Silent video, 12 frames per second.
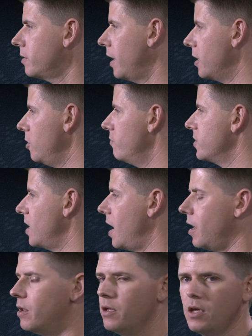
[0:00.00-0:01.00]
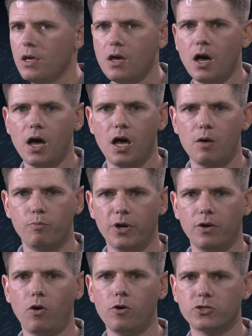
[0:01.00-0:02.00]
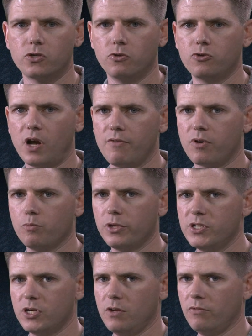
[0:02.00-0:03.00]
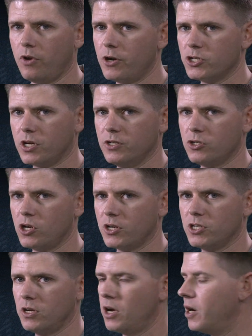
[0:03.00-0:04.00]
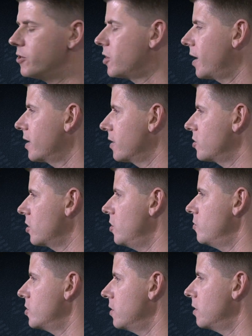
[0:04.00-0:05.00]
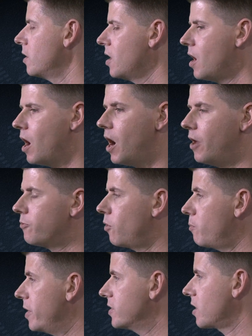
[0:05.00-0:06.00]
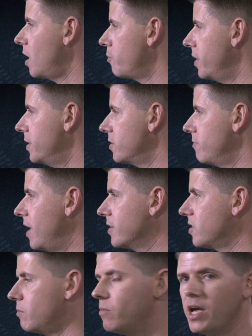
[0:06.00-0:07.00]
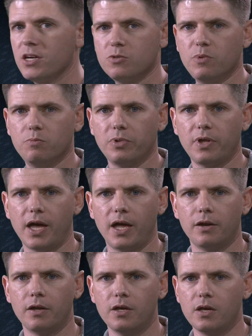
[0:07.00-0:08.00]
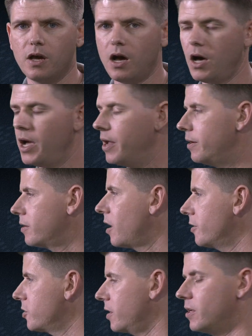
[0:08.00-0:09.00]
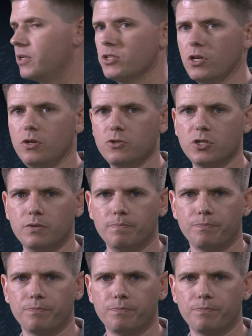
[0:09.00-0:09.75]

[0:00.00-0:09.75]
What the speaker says: like you've said, but it also drive completion of larger construction contract execution through our base comprehensive asset management plan and contract execution.